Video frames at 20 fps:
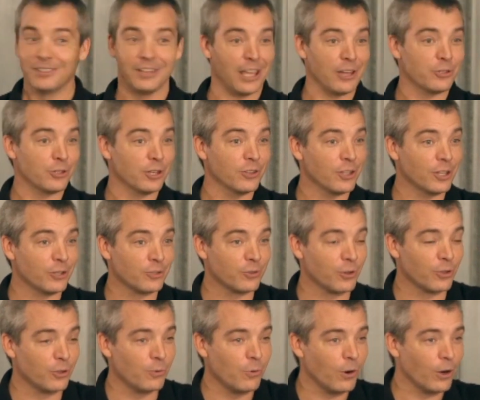nation in the
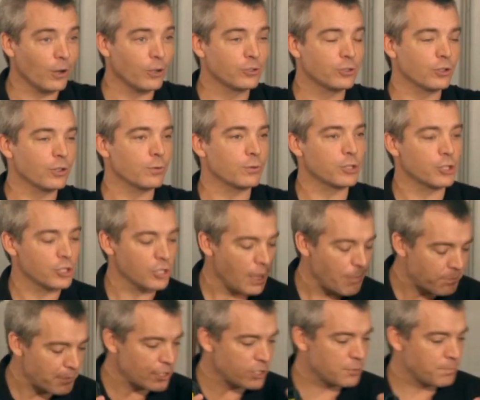history of the world. So there was
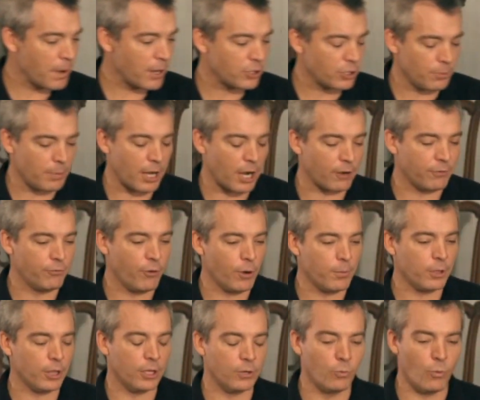something special about our
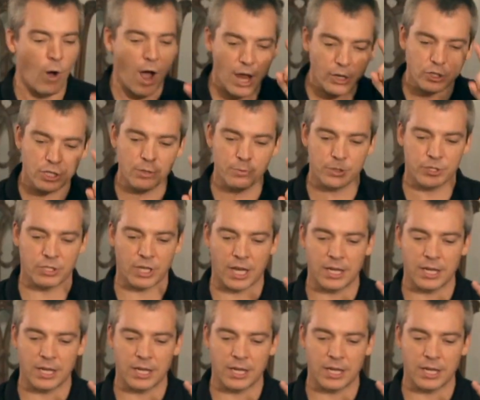formula. And Washington was